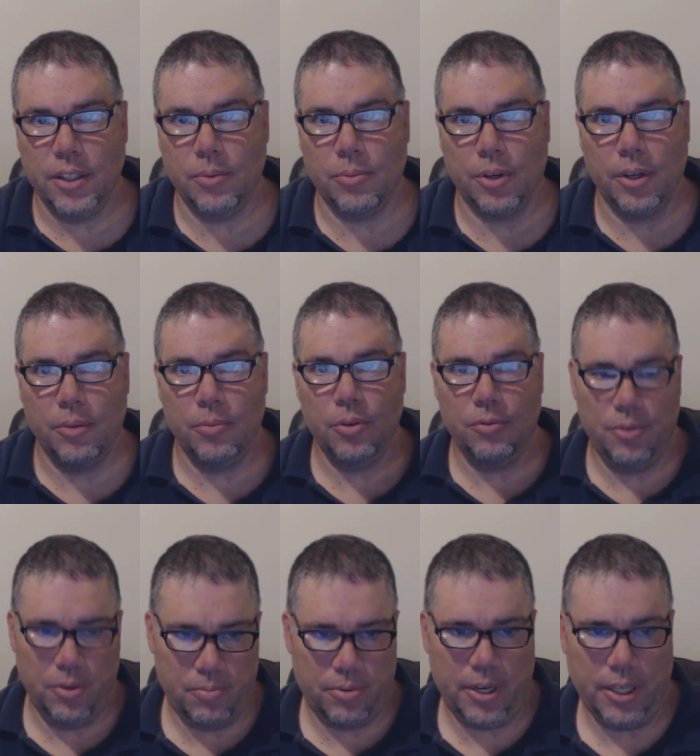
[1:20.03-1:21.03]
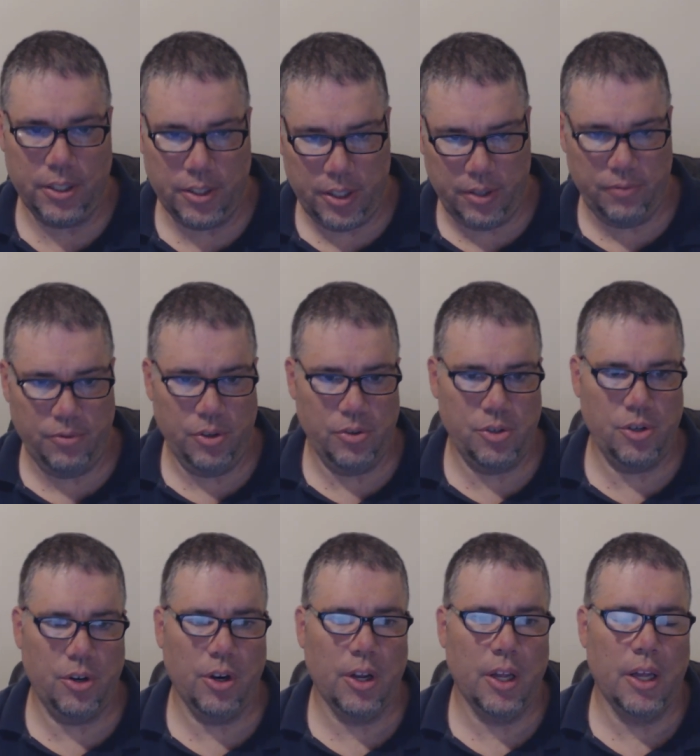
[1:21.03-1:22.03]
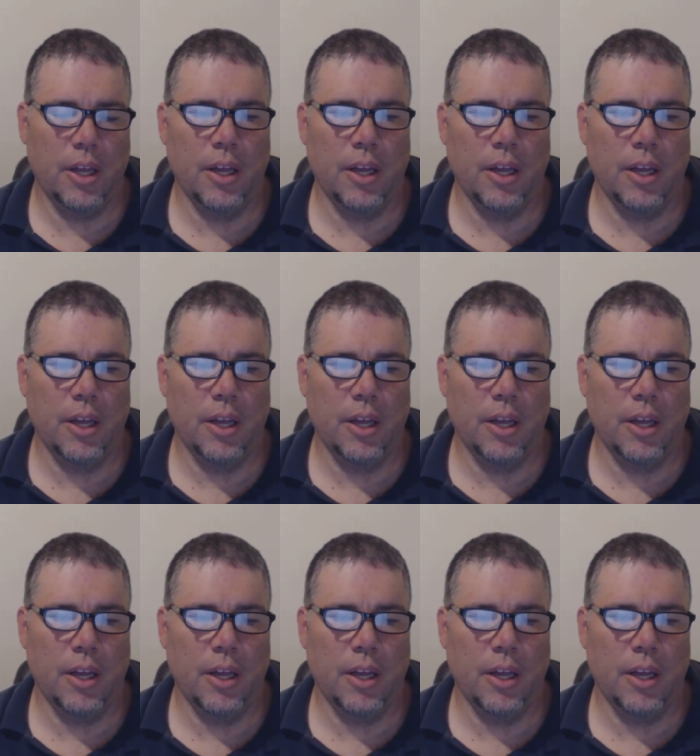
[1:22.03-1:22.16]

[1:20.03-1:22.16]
and then we're going to move to the present and future.